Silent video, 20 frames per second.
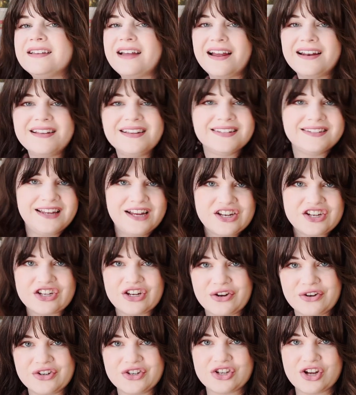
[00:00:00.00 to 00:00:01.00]
tiny
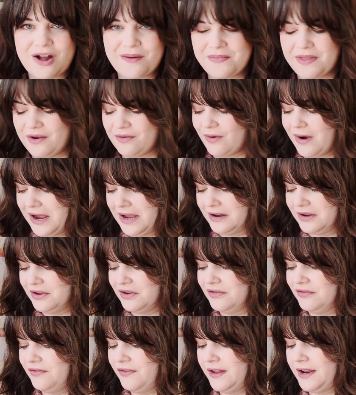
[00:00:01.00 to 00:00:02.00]
stationery shop that Ryan
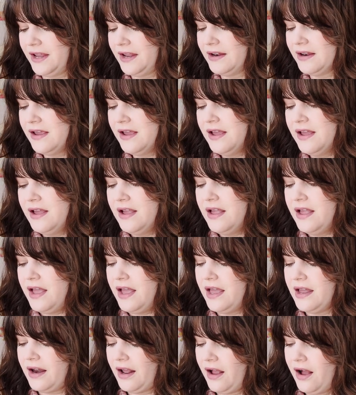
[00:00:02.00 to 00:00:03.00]
couldn't fit in.
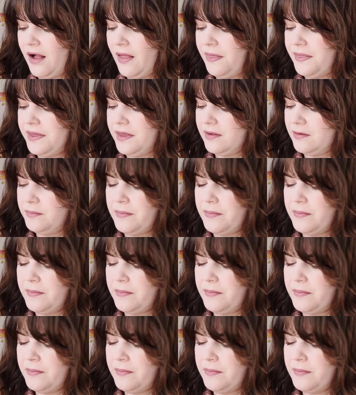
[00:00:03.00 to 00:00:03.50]
And I got these